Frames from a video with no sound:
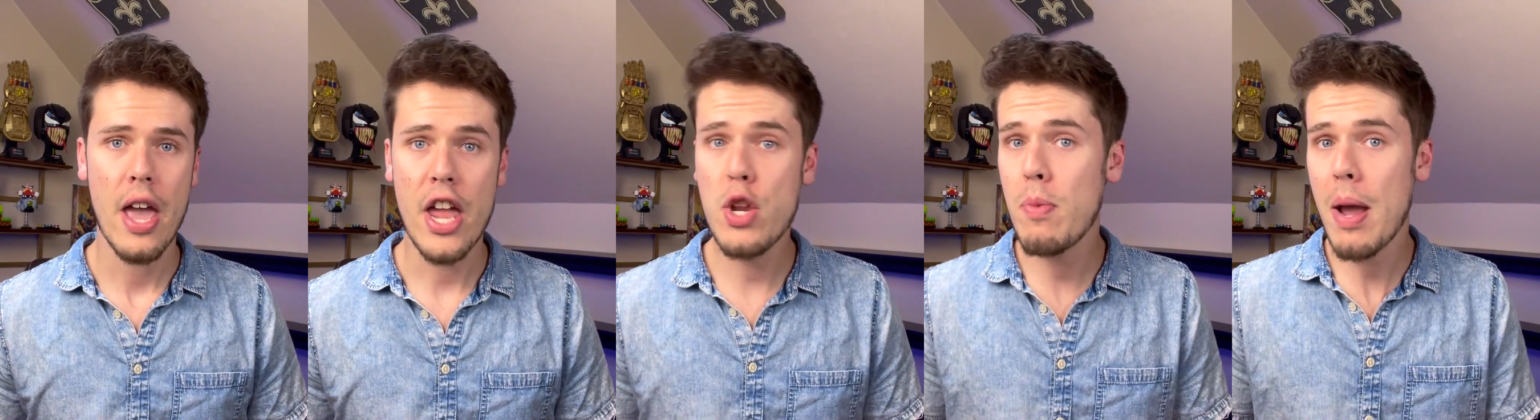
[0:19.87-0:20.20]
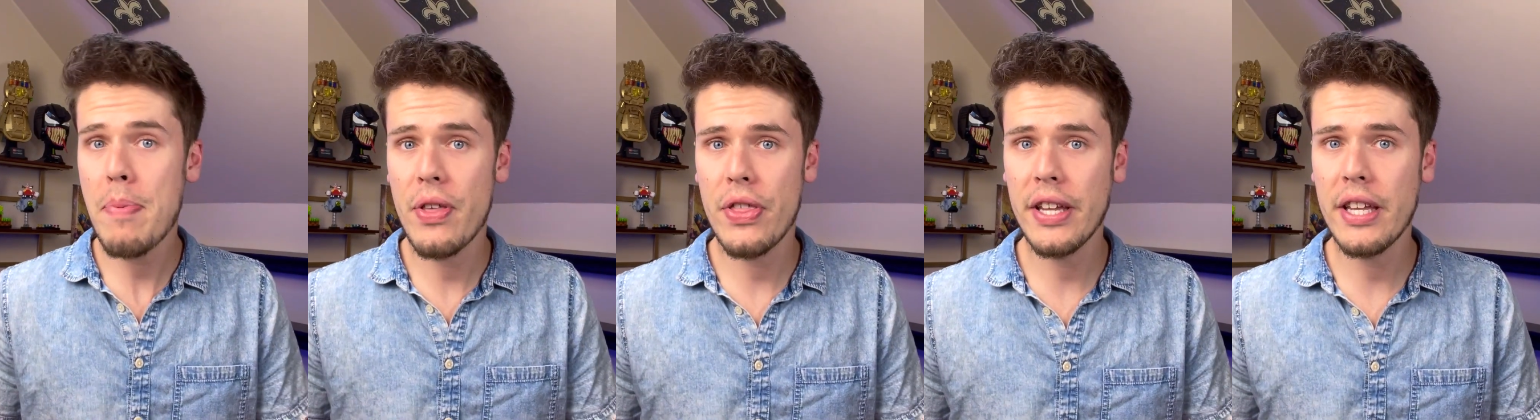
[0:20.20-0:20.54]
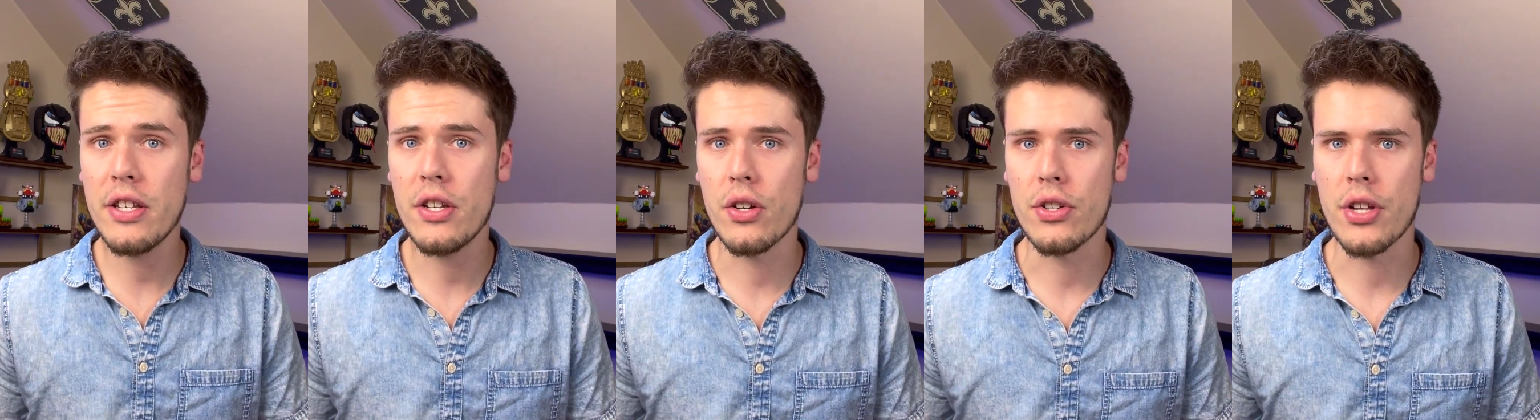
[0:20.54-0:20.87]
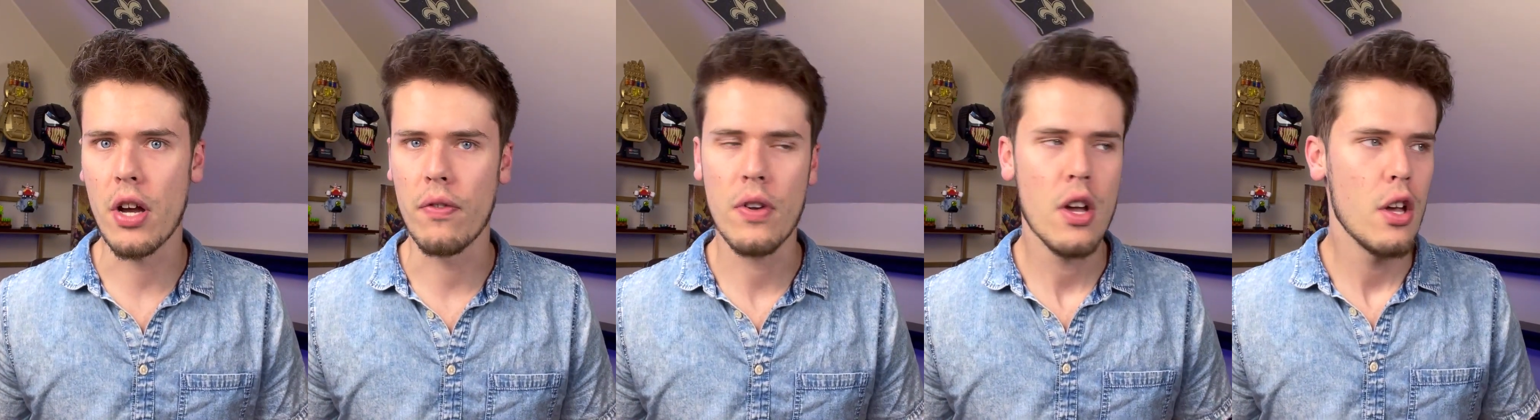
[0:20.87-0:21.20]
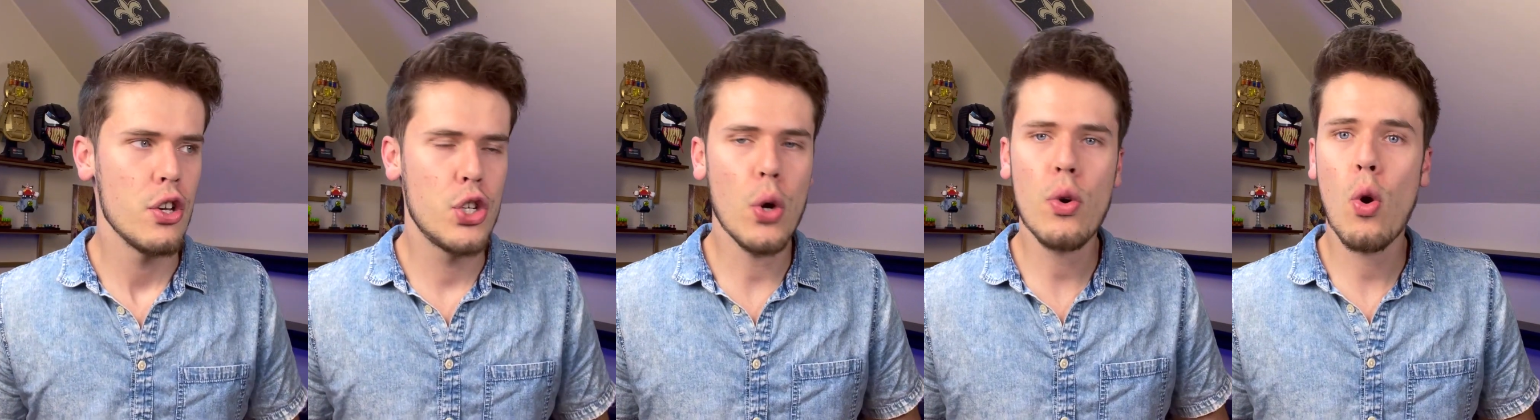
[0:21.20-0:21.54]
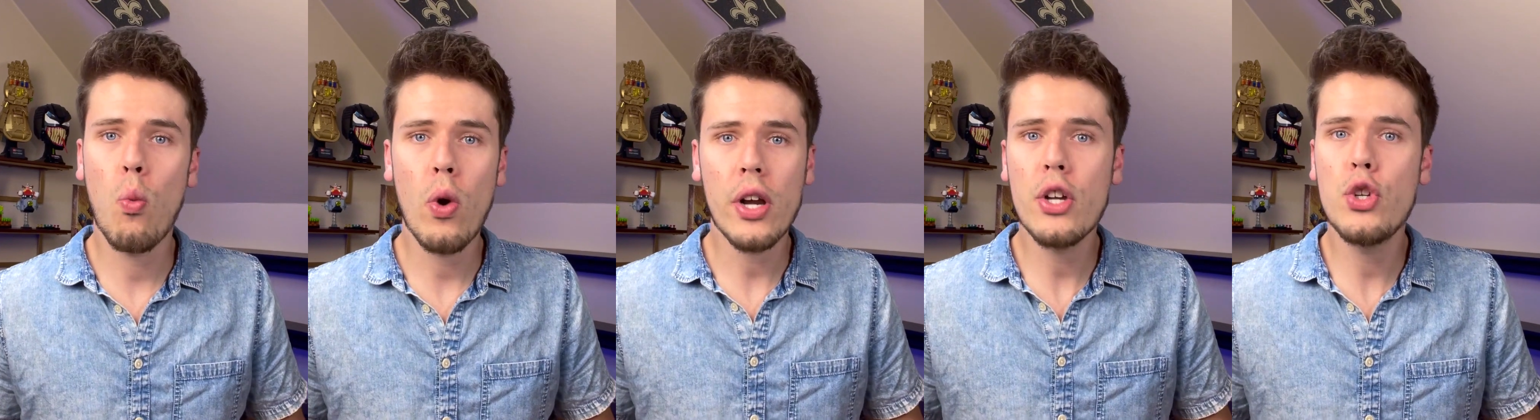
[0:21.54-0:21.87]
And you might be thinking to yourself, Jonah,
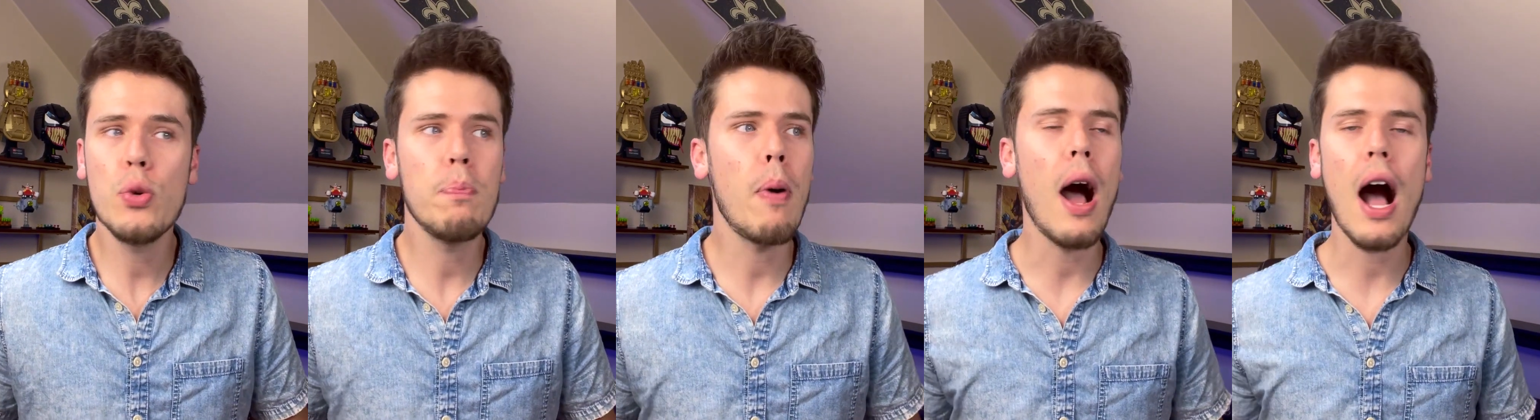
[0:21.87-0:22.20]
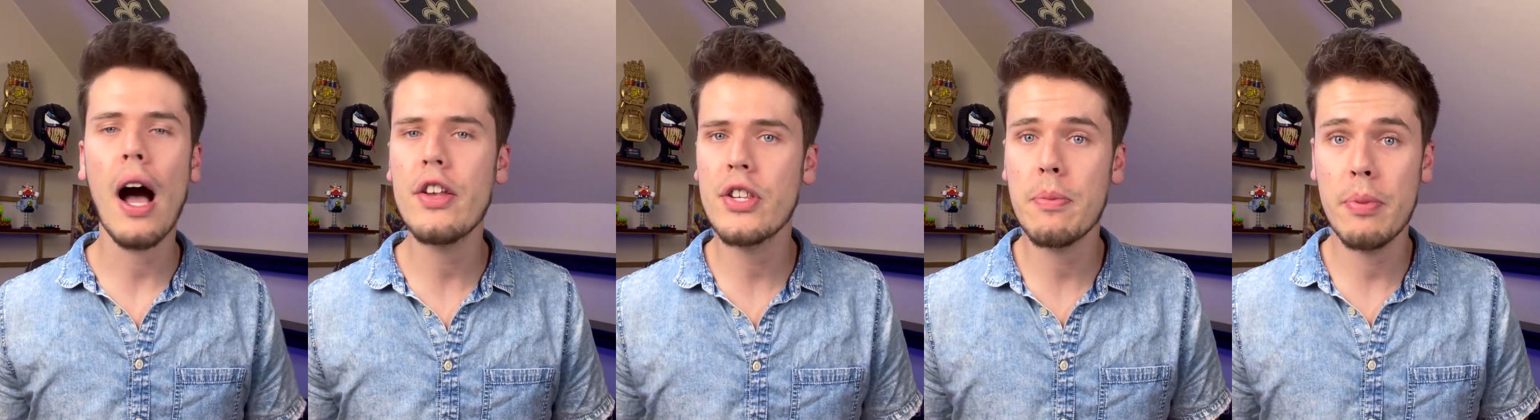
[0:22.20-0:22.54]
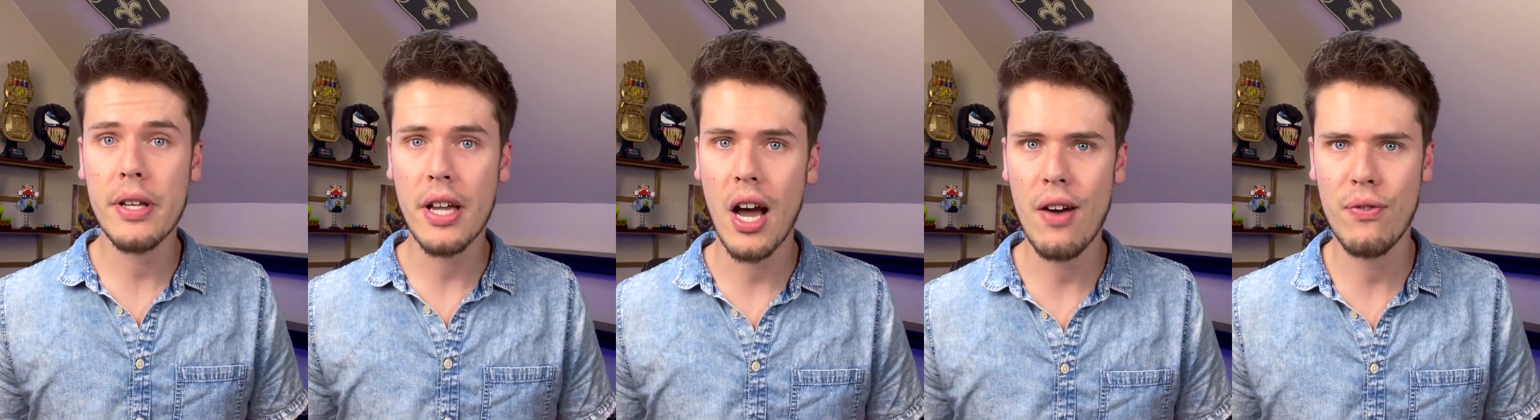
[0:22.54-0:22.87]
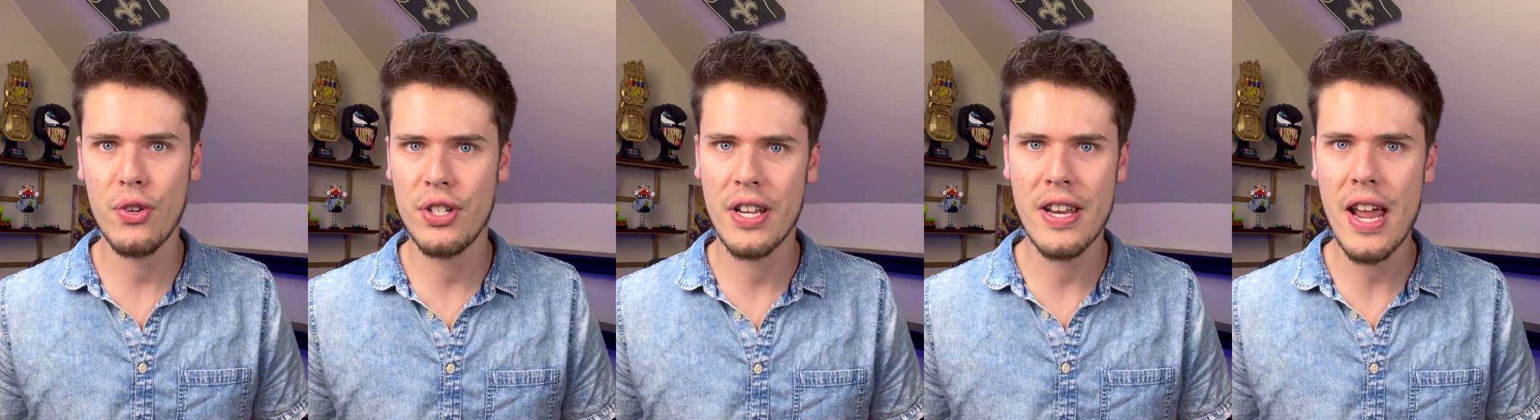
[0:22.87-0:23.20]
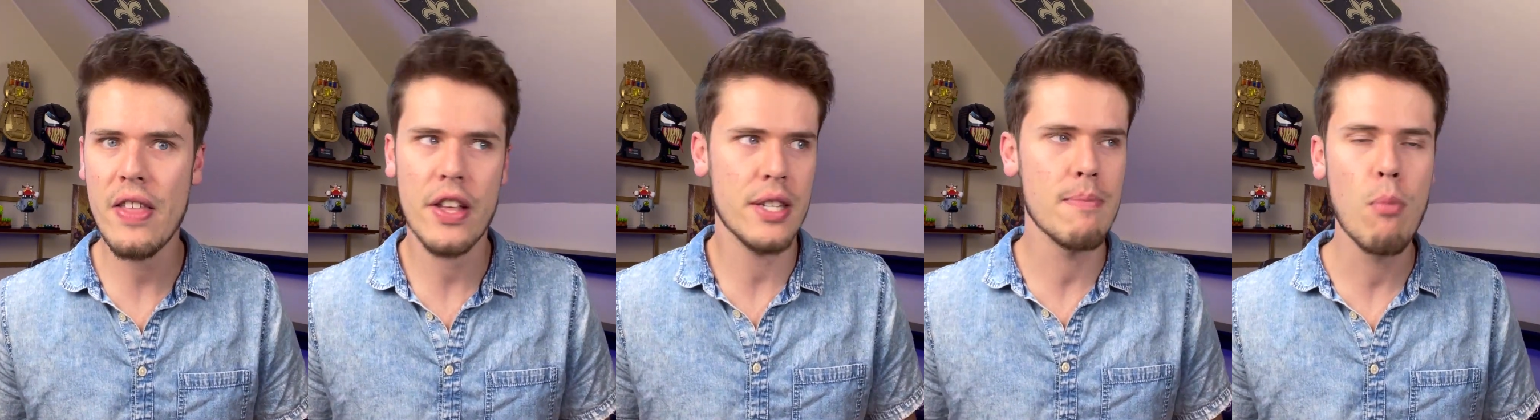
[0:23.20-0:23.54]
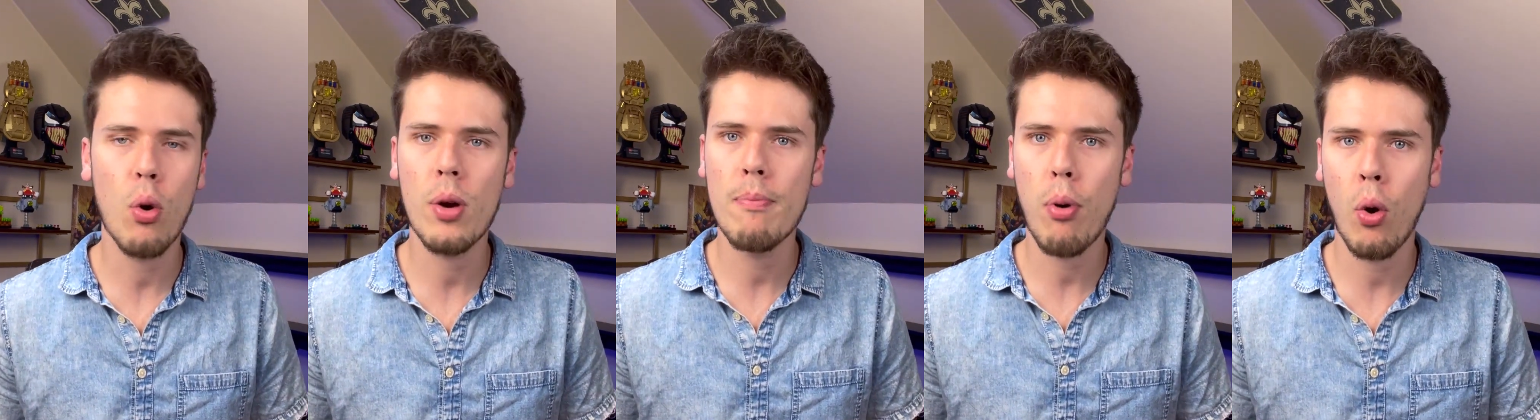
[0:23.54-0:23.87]
what could you possibly cover today that's
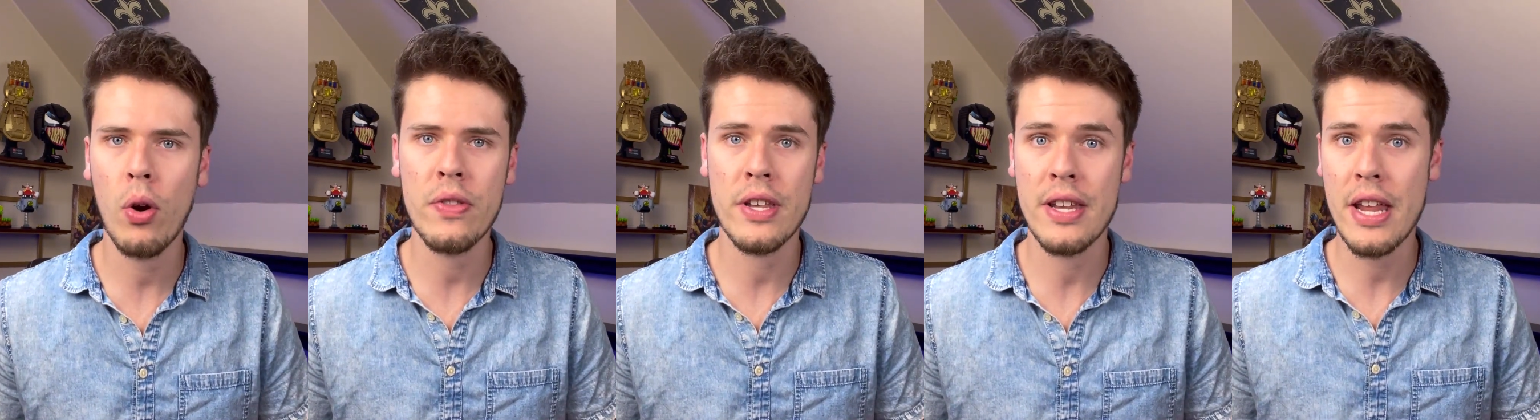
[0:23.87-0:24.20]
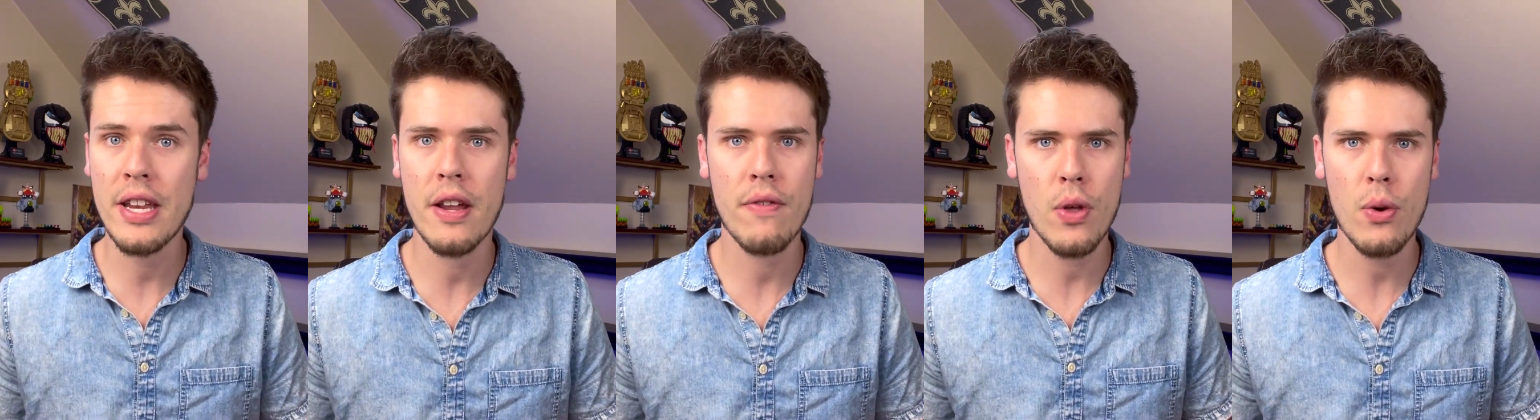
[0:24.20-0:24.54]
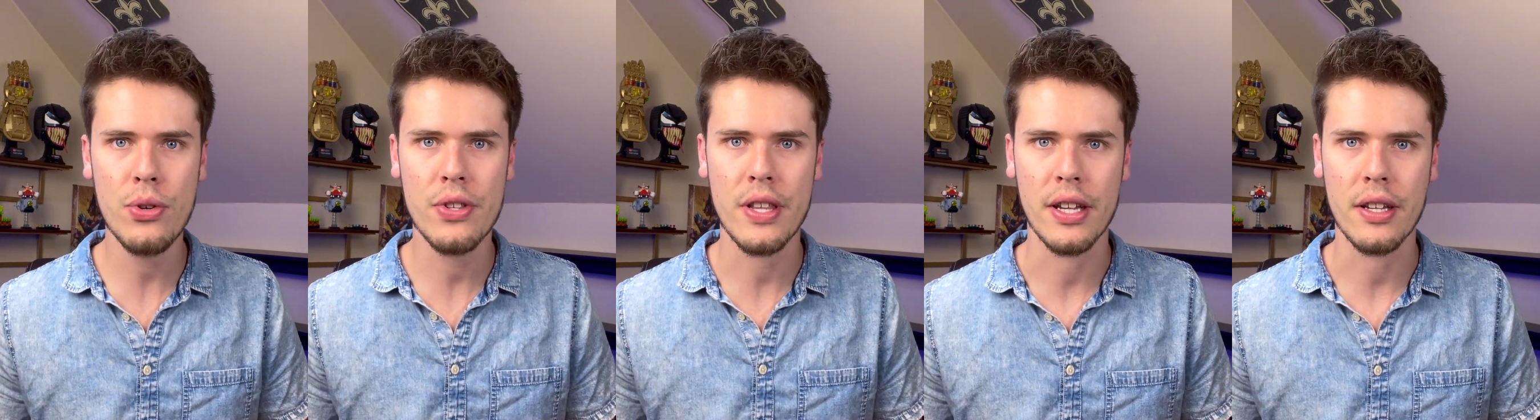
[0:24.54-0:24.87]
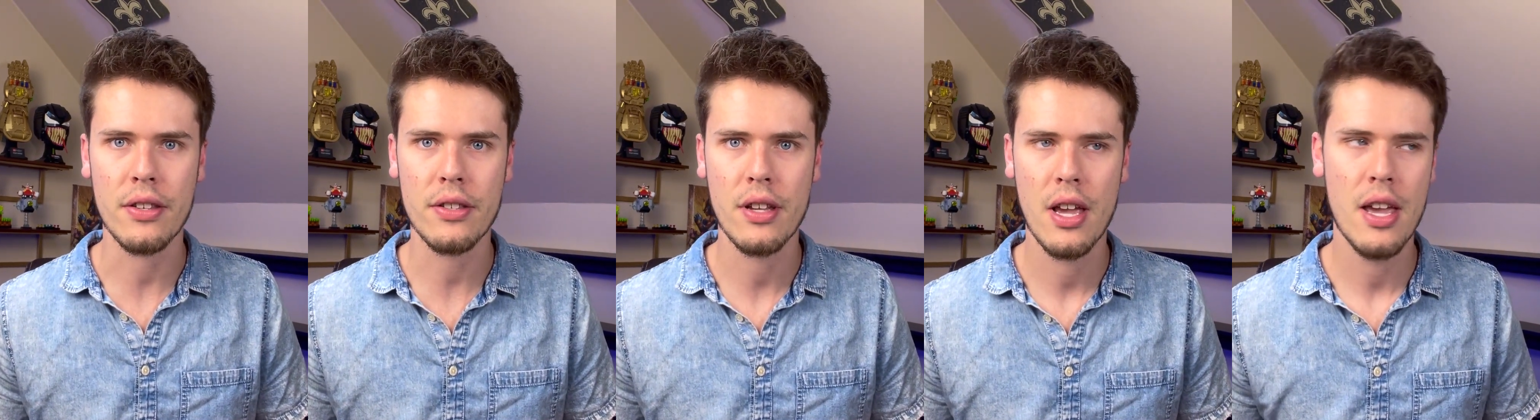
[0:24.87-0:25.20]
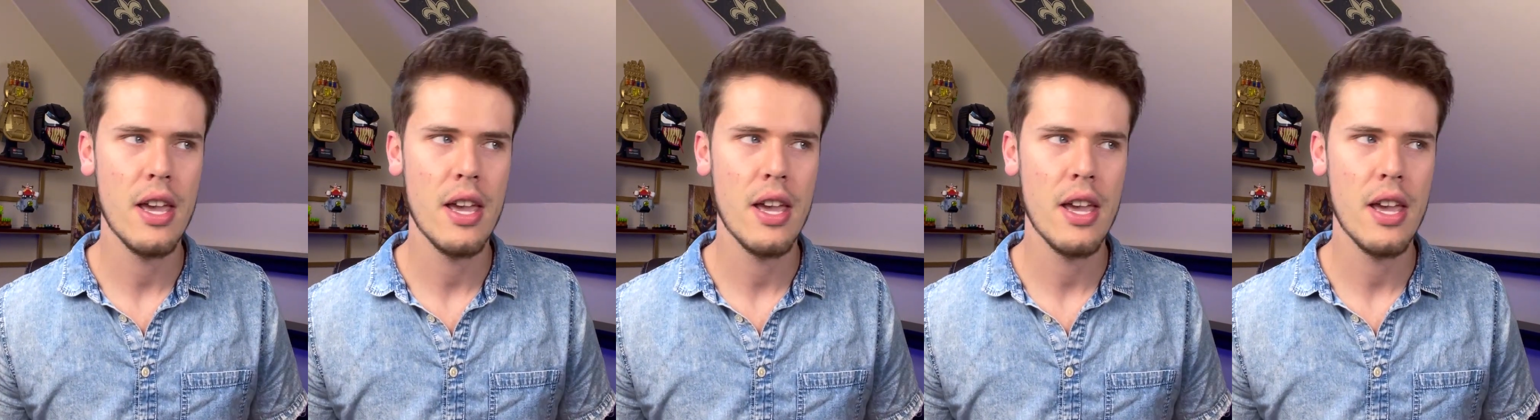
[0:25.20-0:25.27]
more important than any of those things?